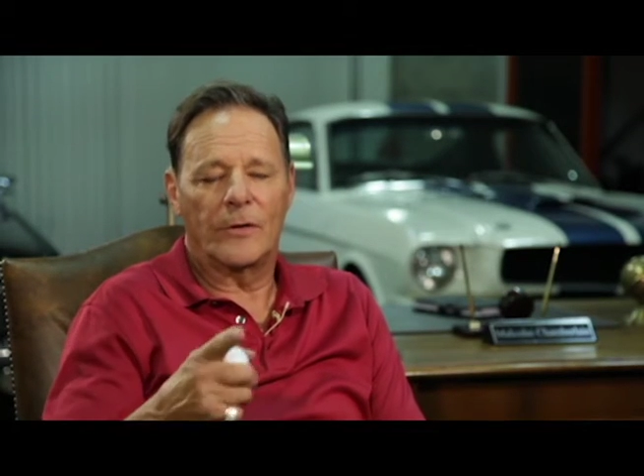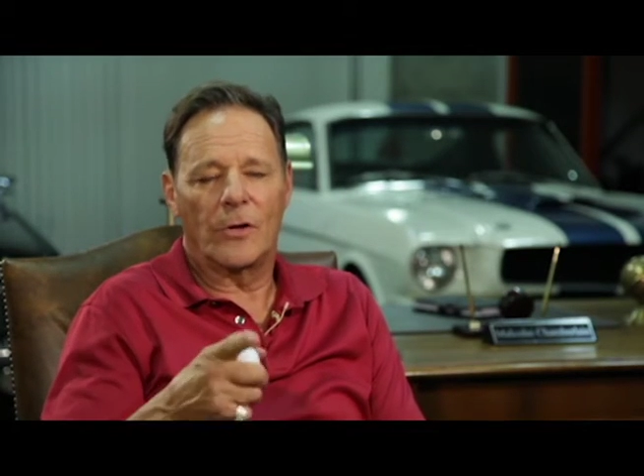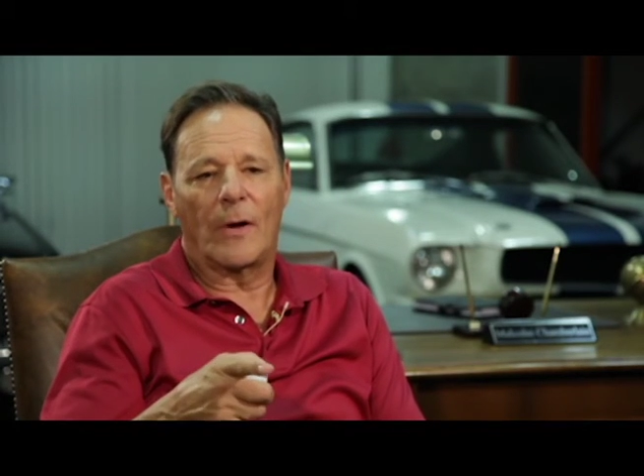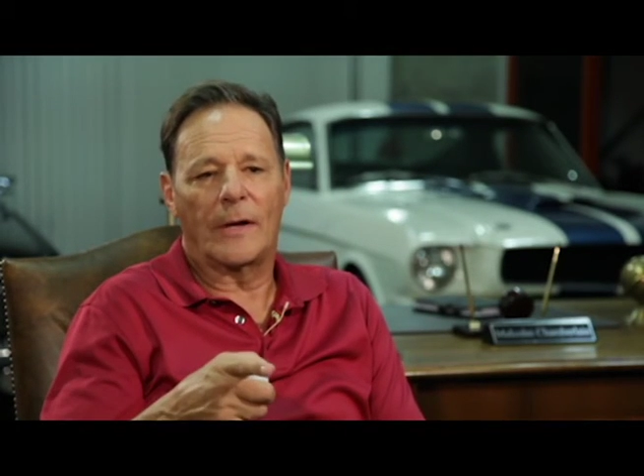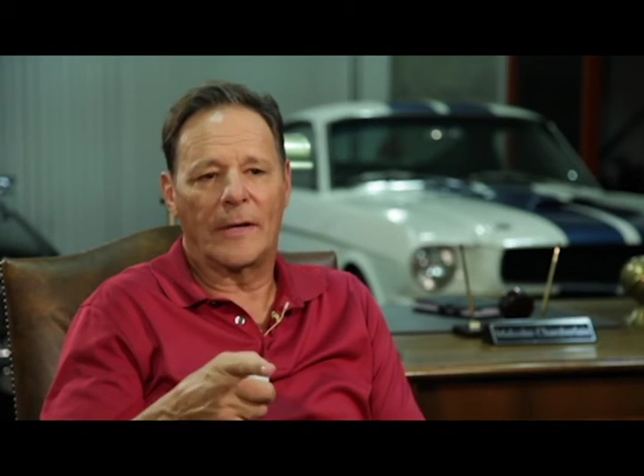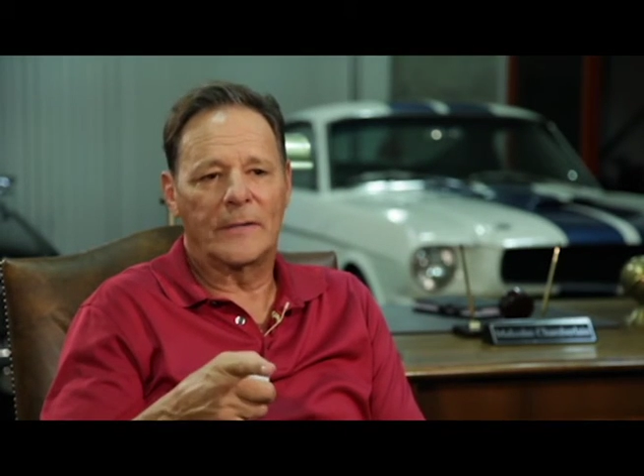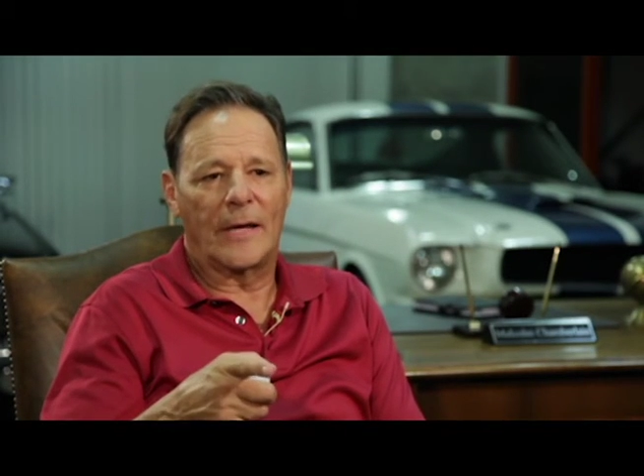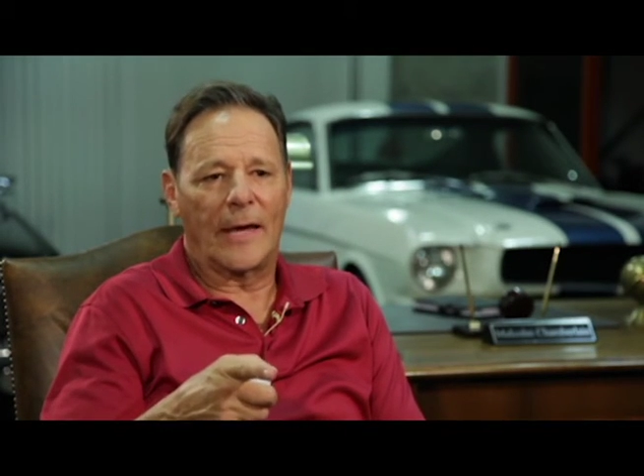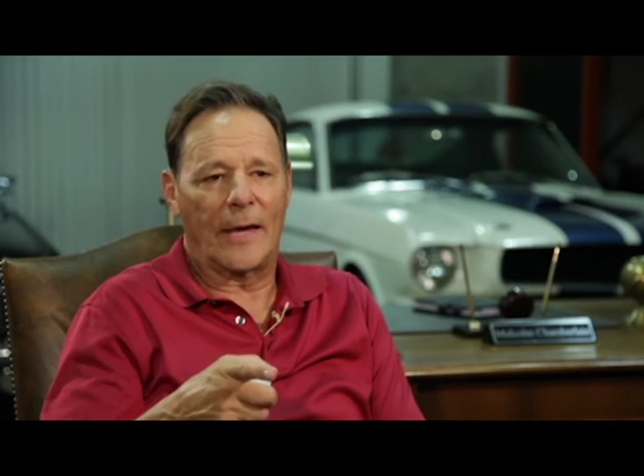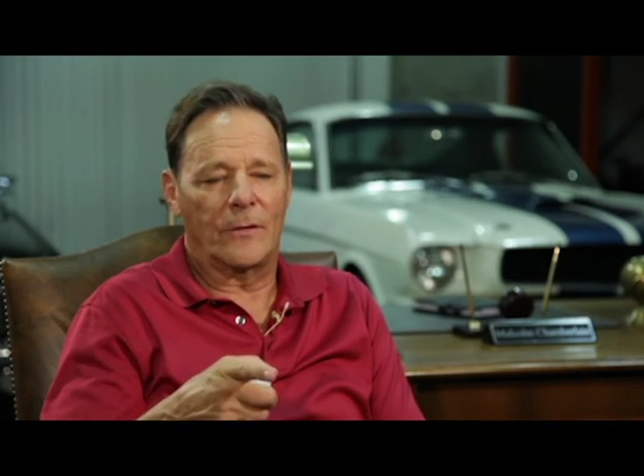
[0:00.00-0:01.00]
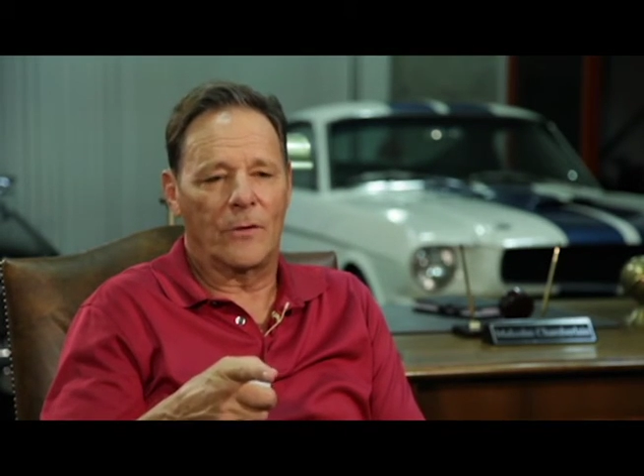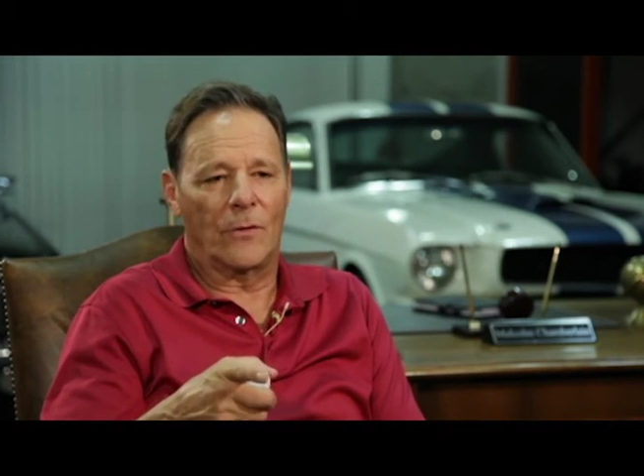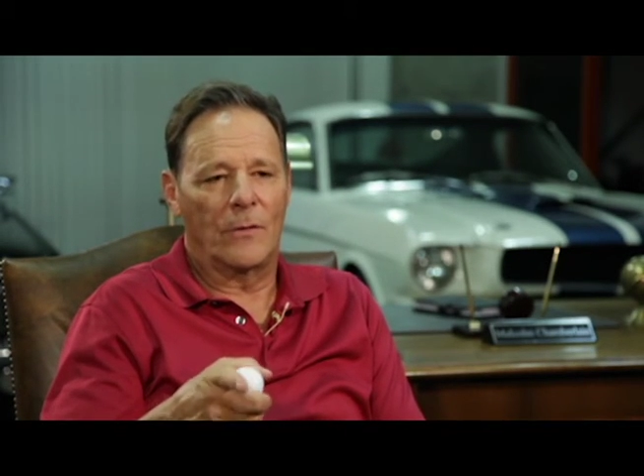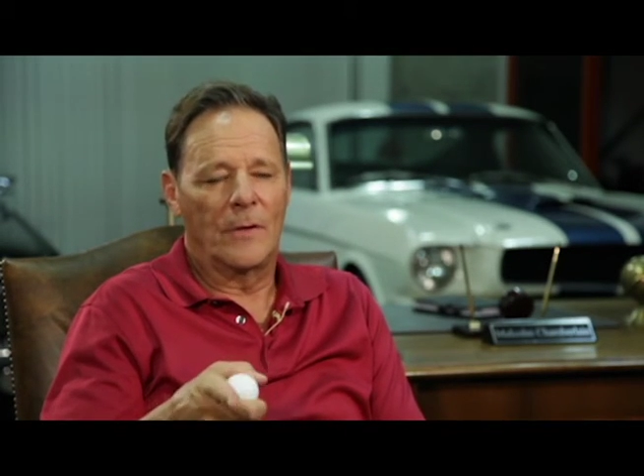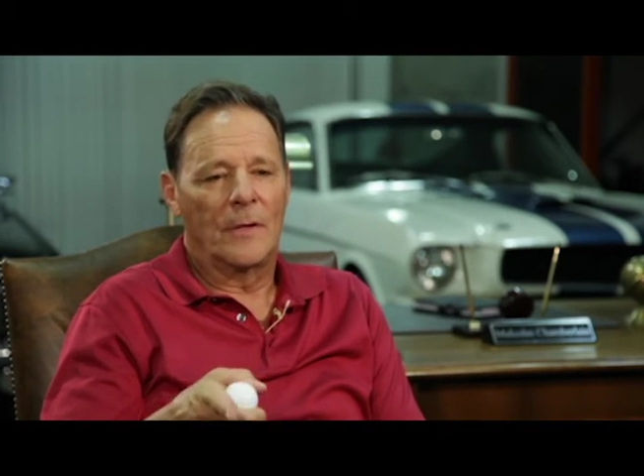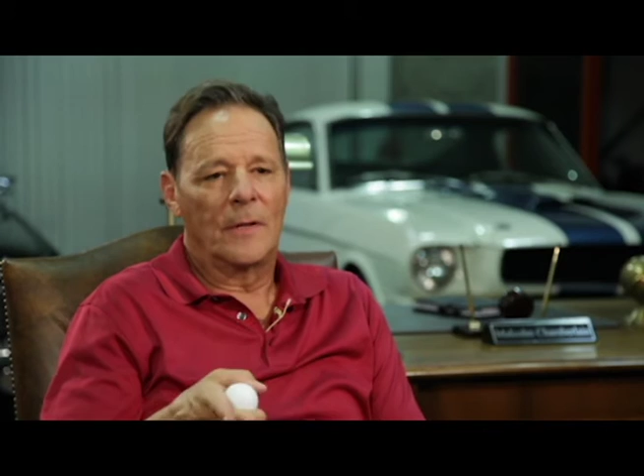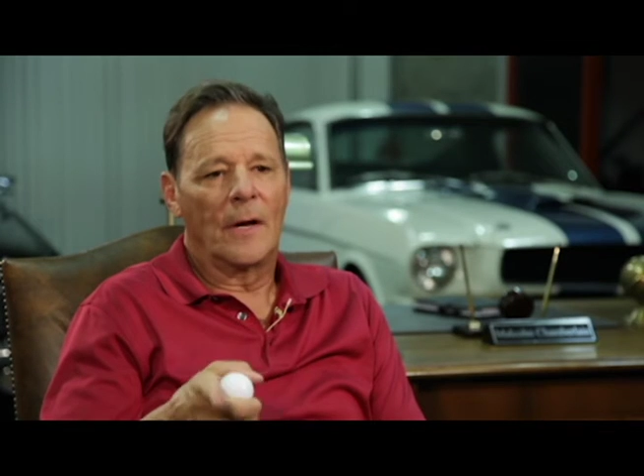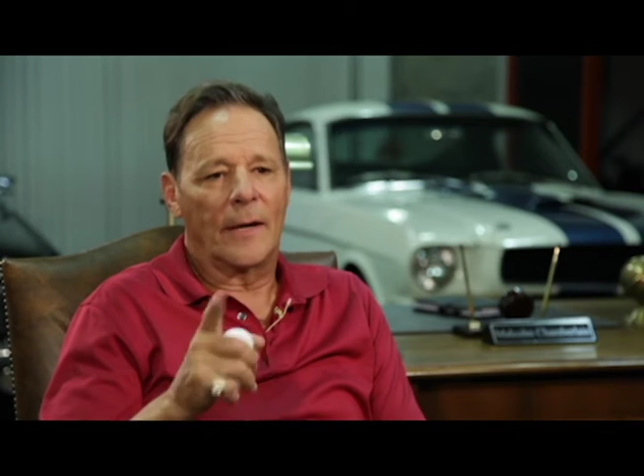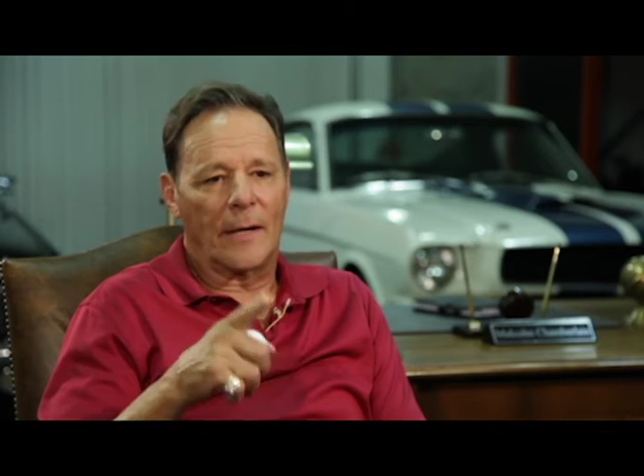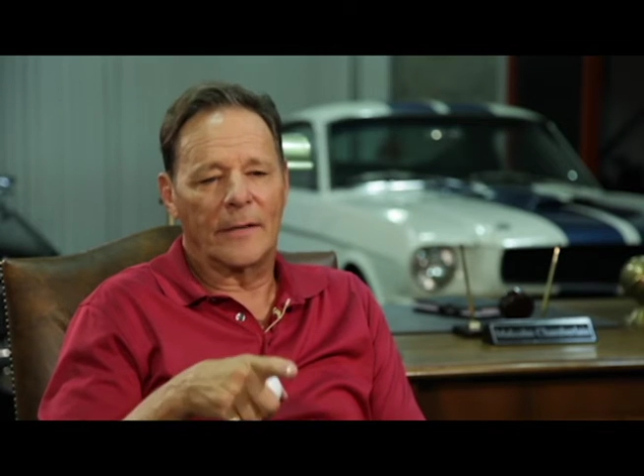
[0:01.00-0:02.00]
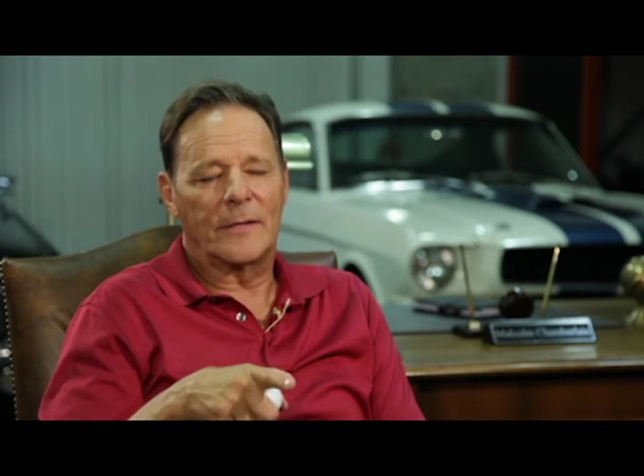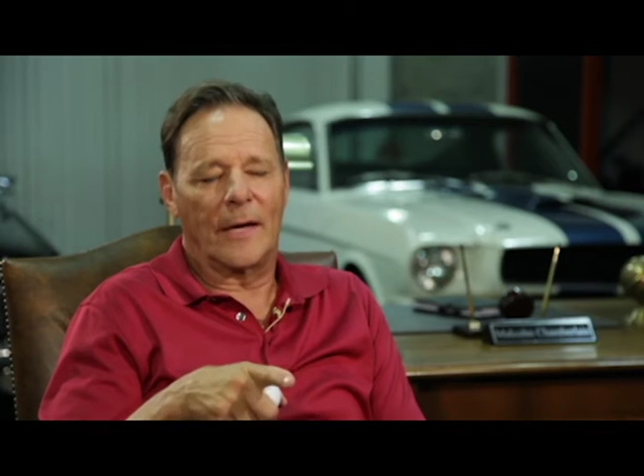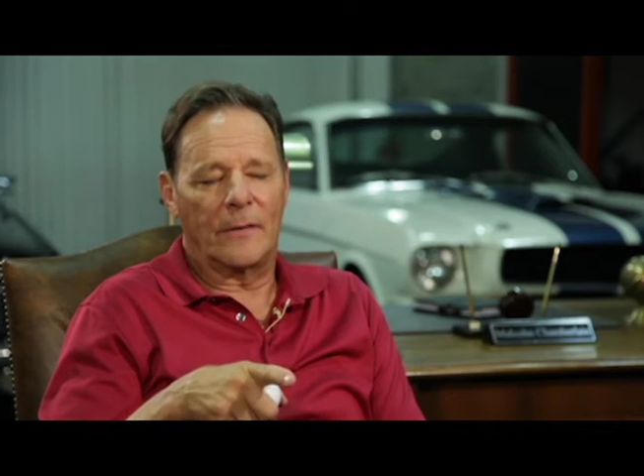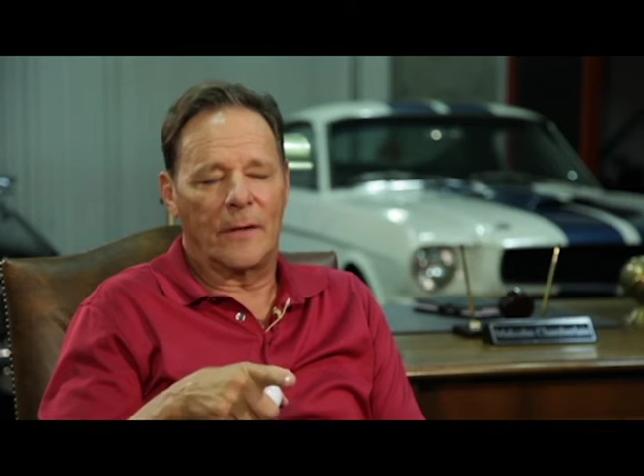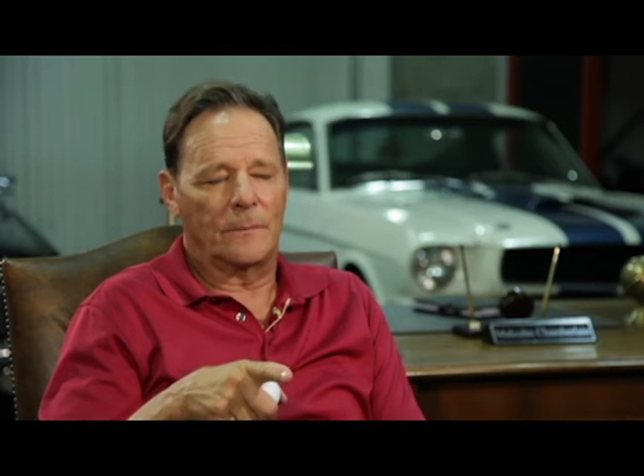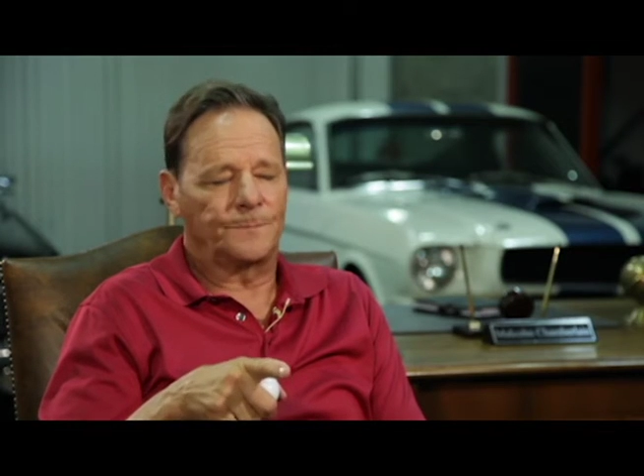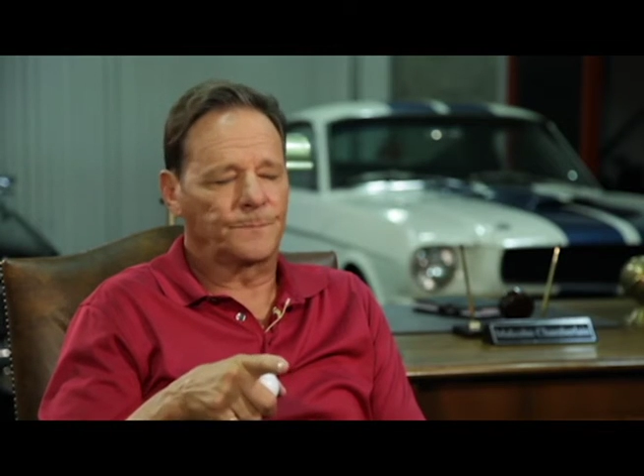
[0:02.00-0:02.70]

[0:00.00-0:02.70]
you know, I'd like to add though, I'd like to add that